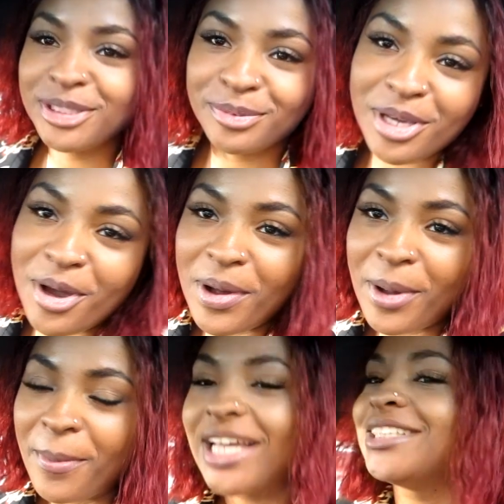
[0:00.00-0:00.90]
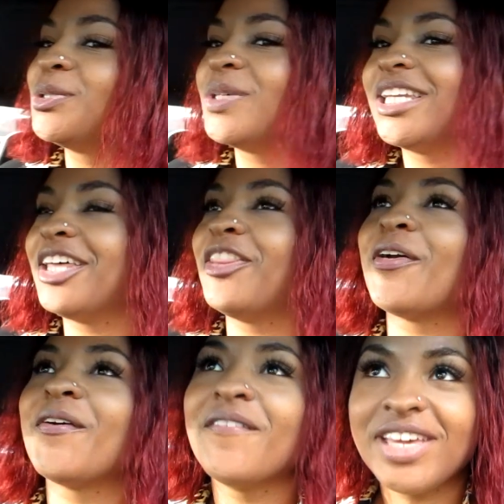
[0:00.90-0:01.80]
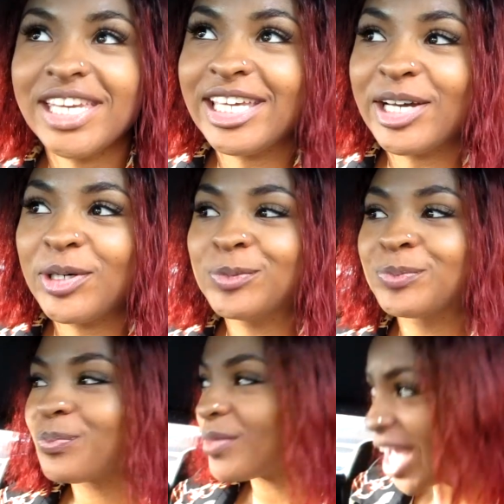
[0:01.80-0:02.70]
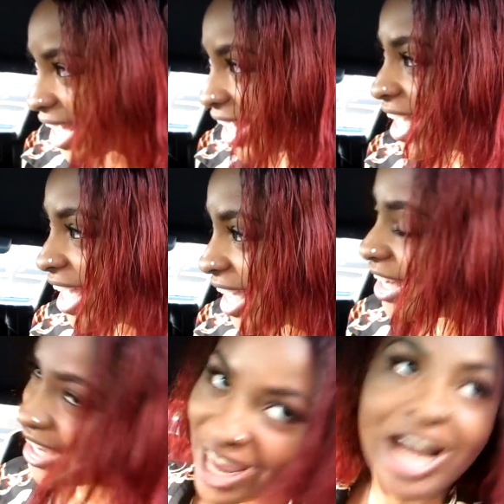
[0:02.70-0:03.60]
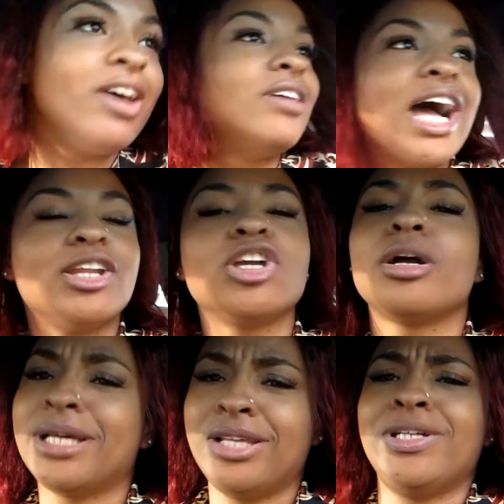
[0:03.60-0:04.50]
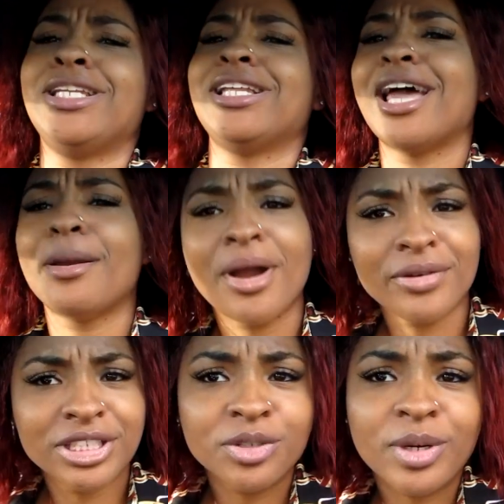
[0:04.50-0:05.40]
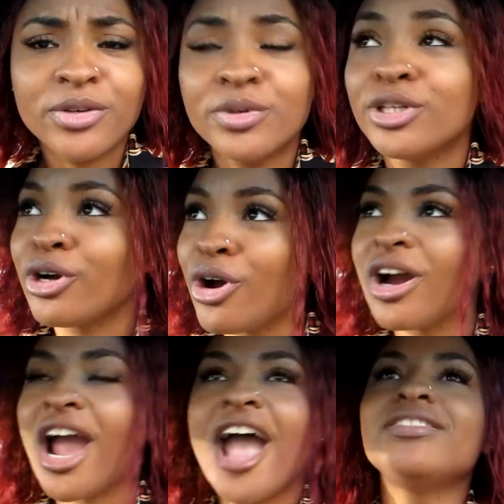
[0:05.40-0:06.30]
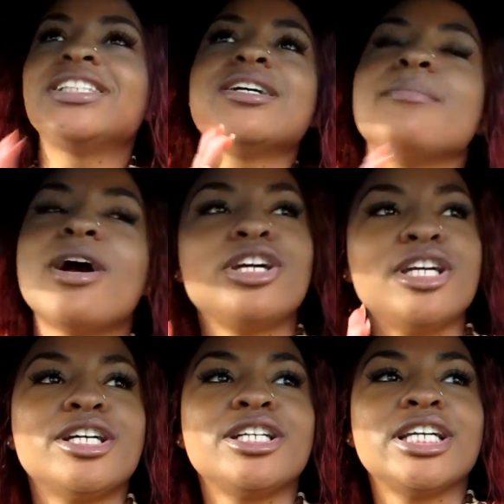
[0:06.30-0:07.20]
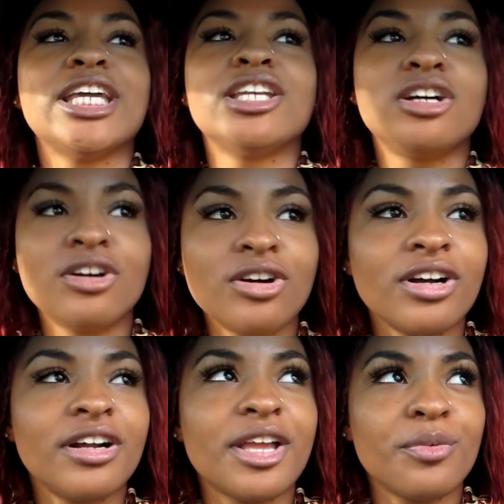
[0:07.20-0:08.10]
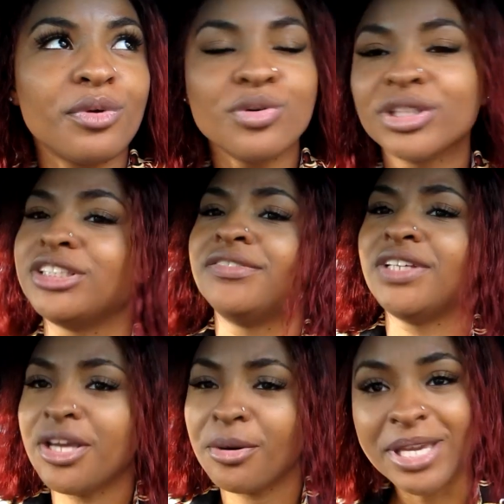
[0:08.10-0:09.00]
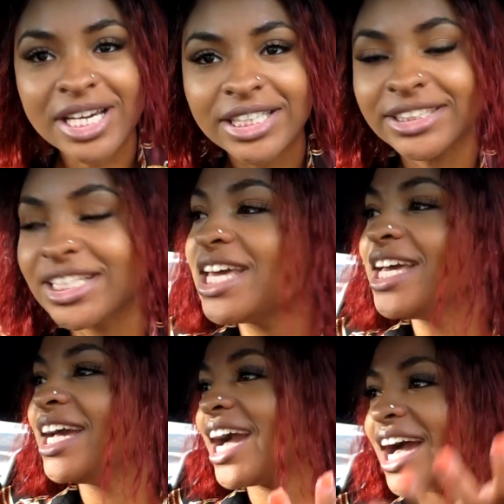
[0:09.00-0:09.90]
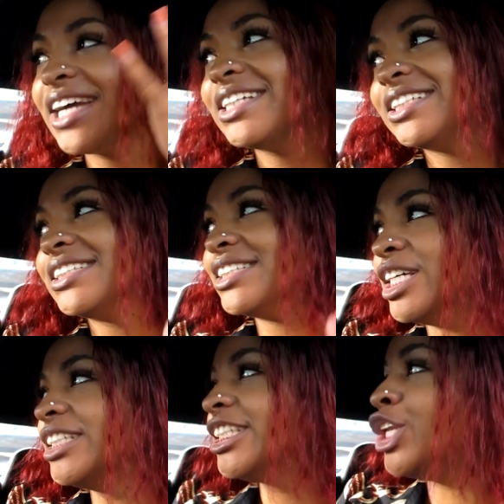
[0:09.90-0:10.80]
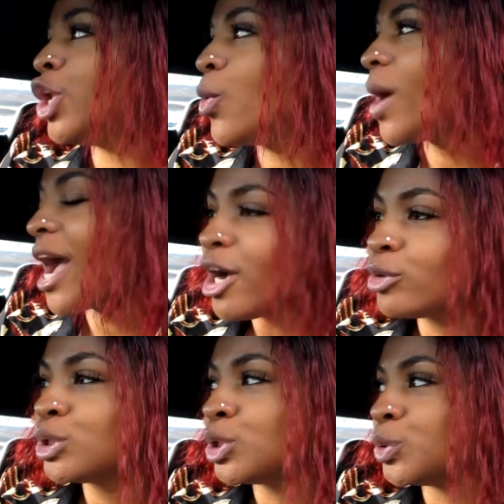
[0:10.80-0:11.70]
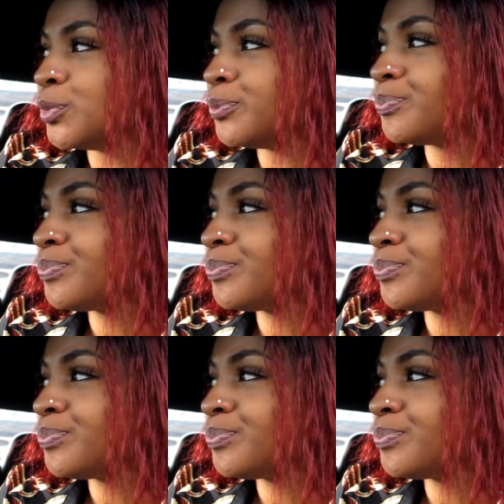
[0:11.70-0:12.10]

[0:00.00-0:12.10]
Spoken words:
up, y'all? Welcome back to another video. Now, I know y'all probably wondering, like, Myresha, why you in the car? I have to come out here in the car and record this video because Kai just doesn't know how to